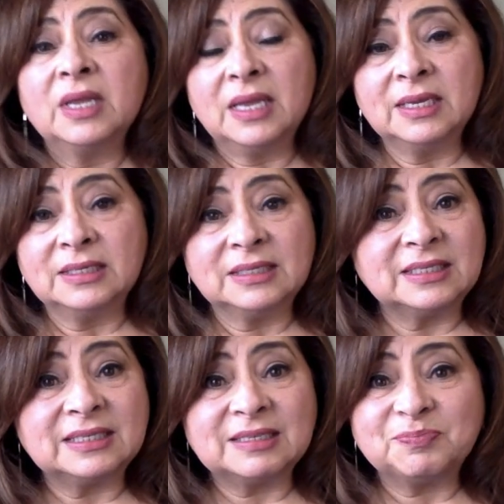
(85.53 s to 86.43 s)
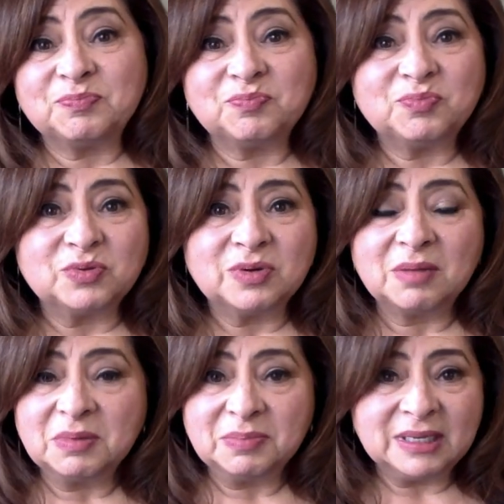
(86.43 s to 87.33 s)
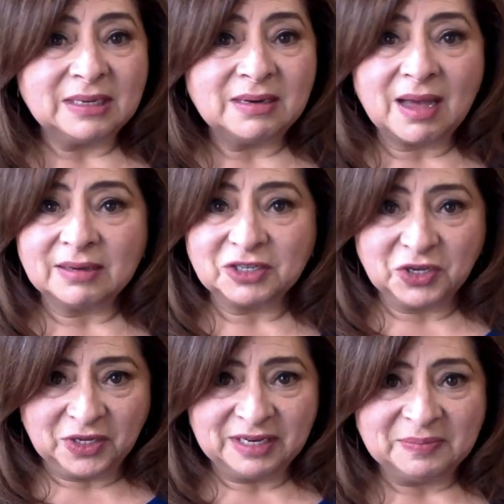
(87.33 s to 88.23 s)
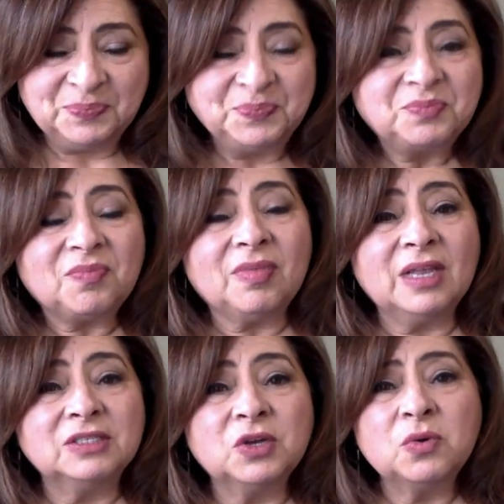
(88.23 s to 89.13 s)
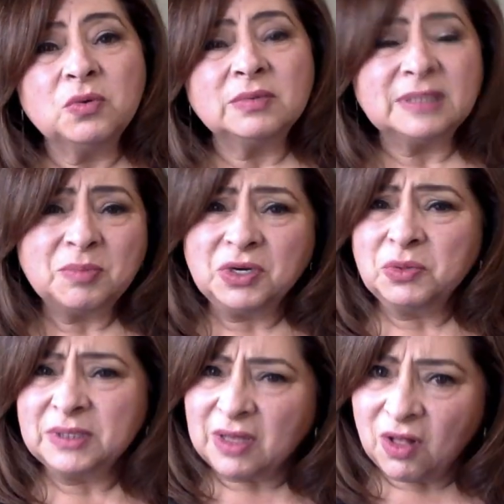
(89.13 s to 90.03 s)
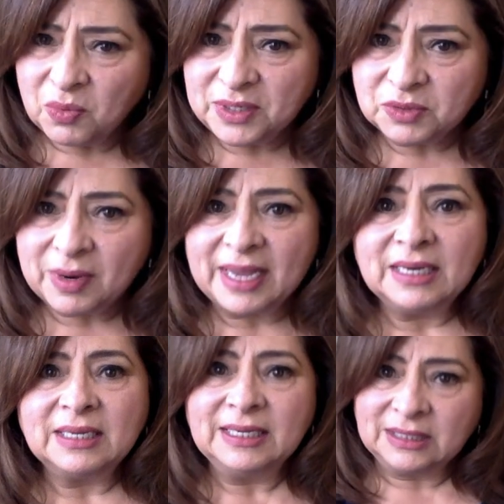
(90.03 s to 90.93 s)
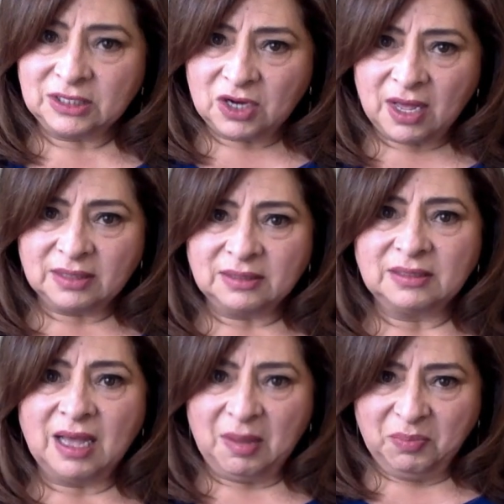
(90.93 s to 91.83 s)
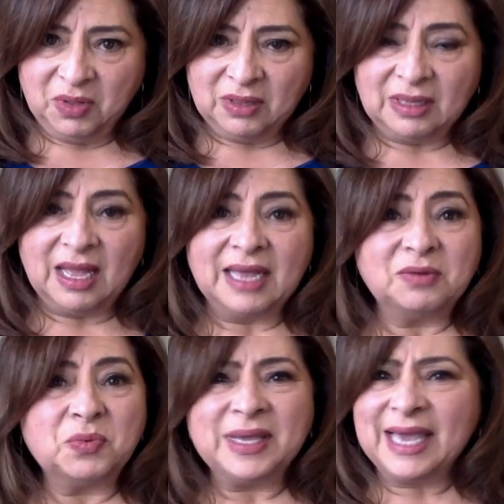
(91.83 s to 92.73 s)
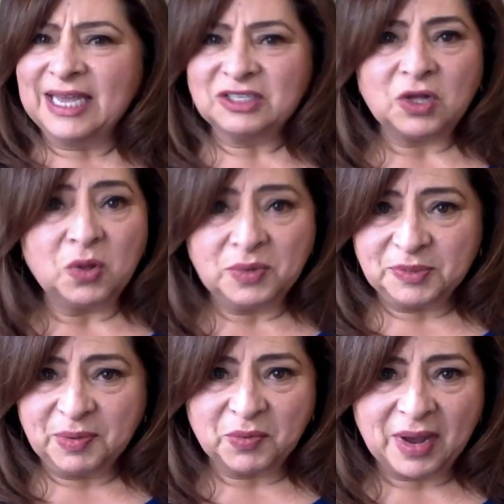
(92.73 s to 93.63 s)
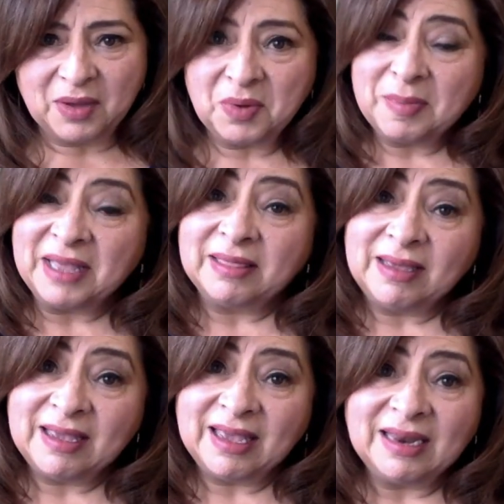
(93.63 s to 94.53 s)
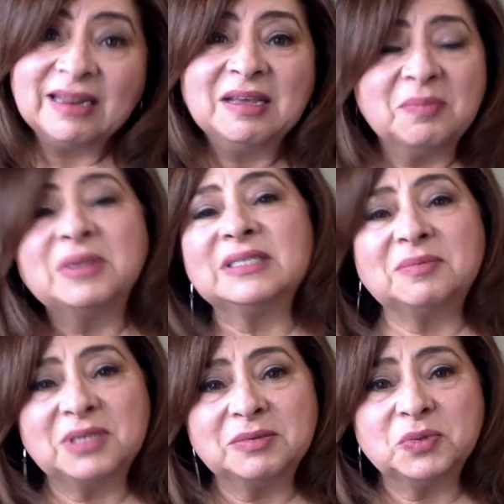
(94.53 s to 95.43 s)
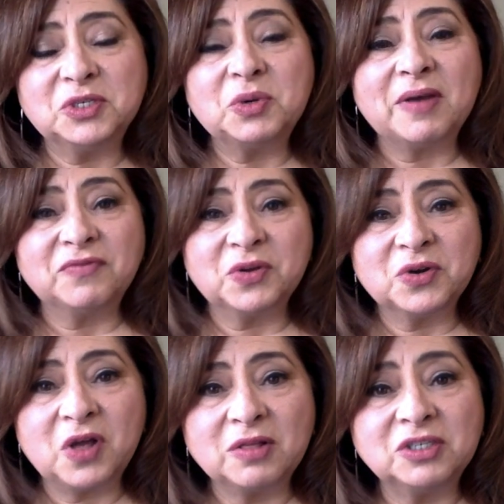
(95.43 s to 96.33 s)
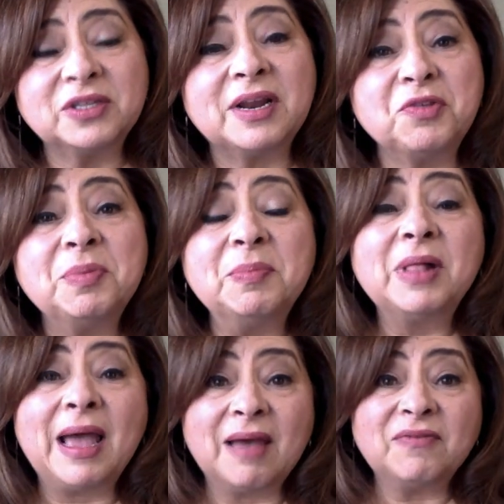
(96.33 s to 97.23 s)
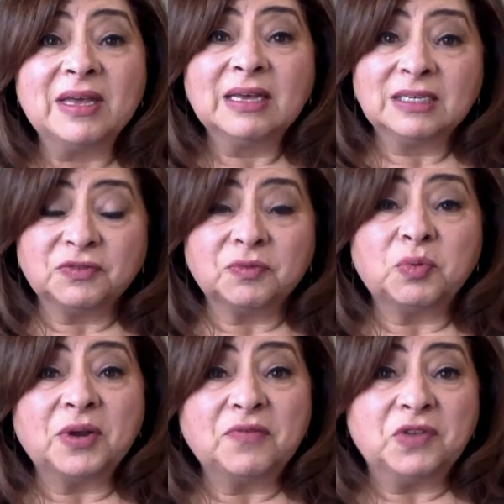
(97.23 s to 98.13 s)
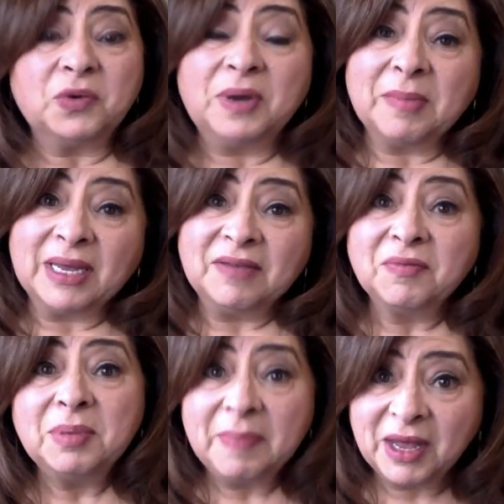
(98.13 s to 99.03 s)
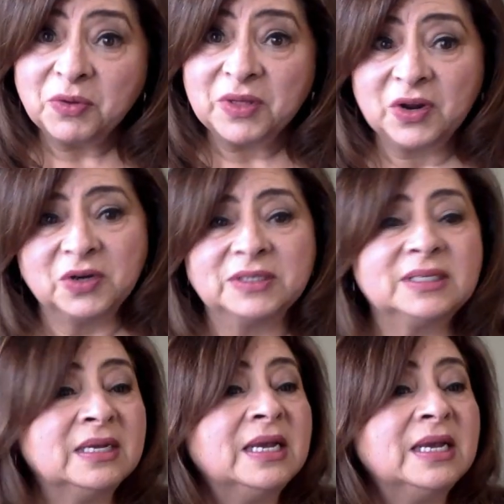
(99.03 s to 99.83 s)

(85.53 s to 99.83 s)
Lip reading: is probably not good. So someone who is always right is not humble, and we can't always be right. We might think it, but sometimes we do have to acknowledge that other people have a different point of view, and it might even be better than ours.